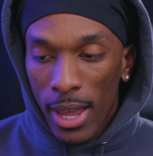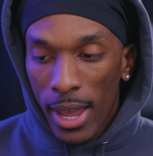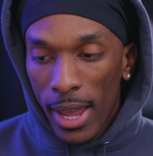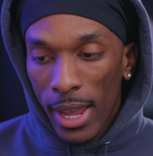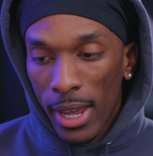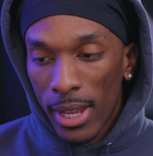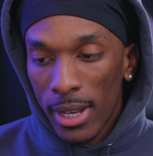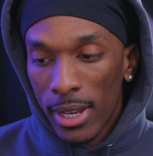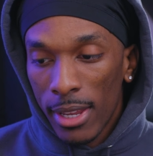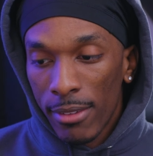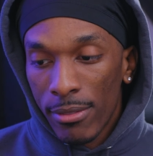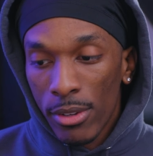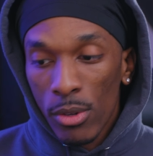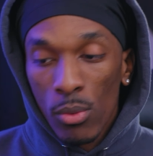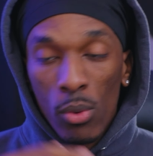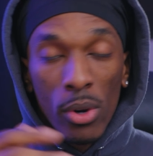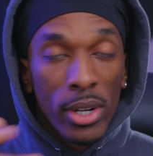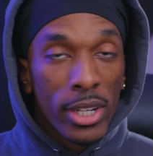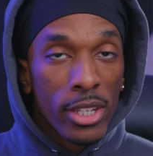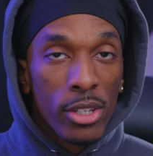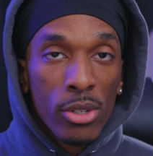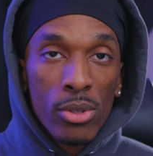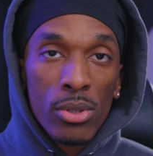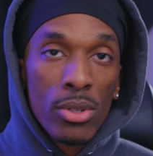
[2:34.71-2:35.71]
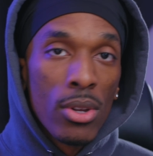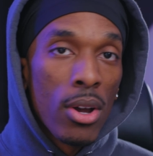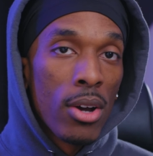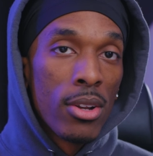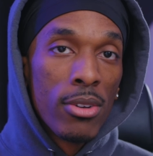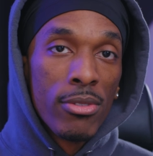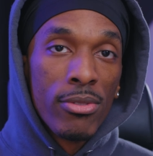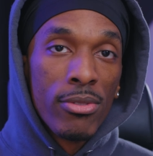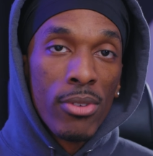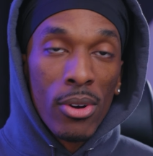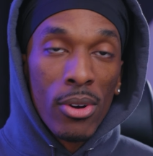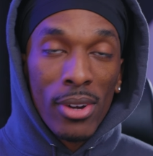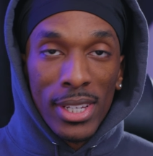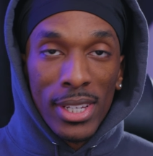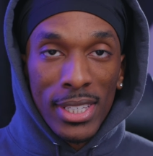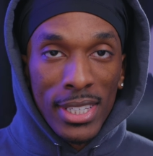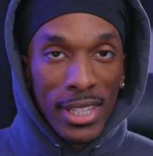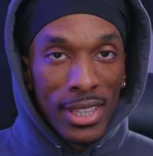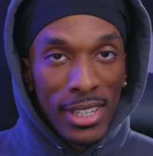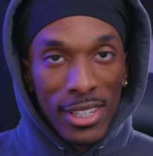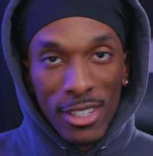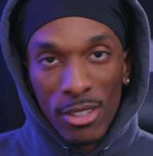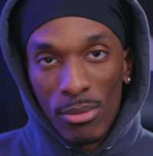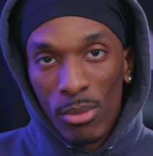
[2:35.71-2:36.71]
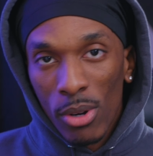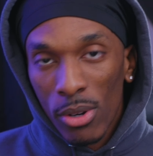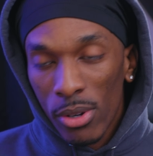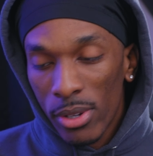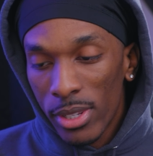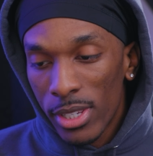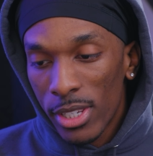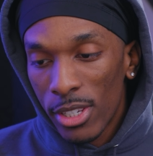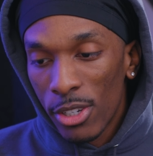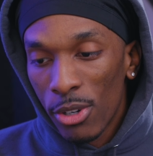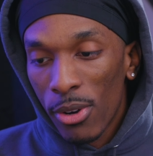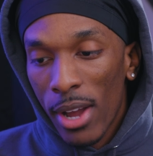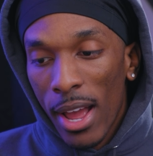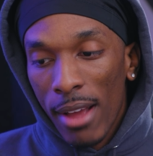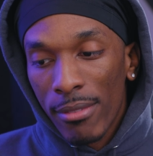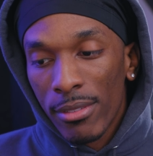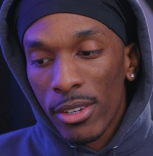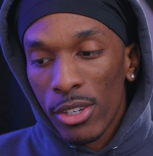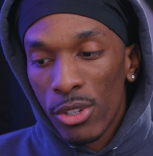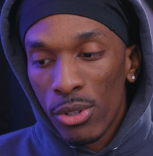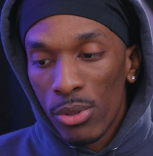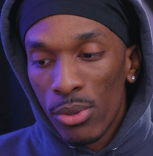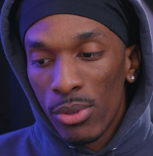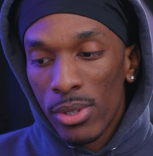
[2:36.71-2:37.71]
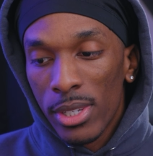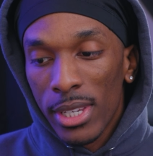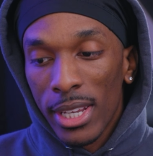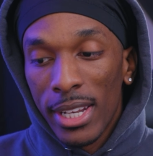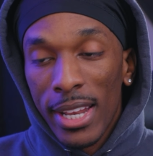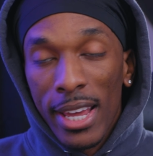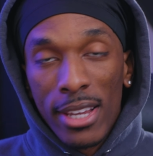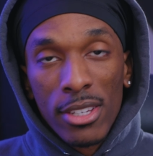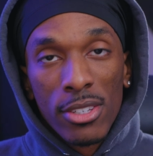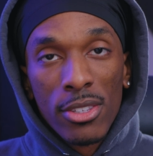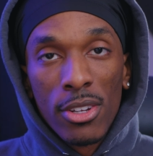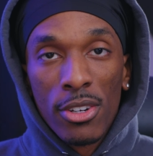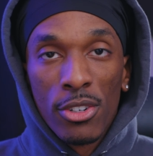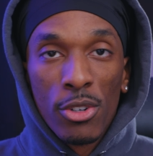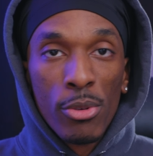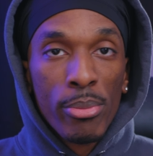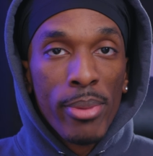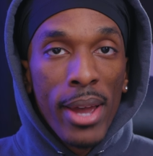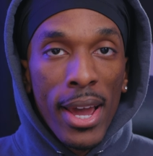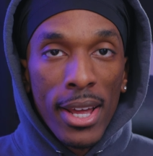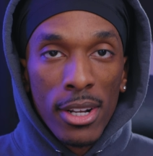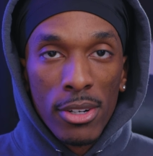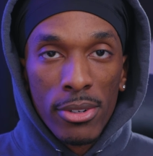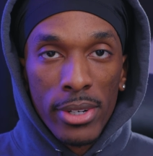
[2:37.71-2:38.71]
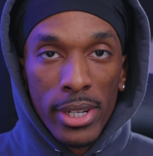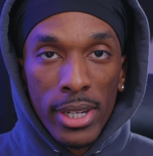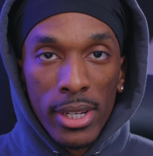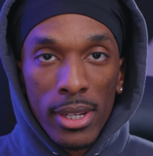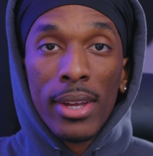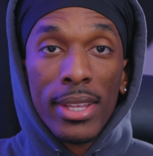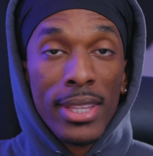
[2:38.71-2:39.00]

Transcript: And if you wanna use autofocus in these modes, you'll have to use an external battery.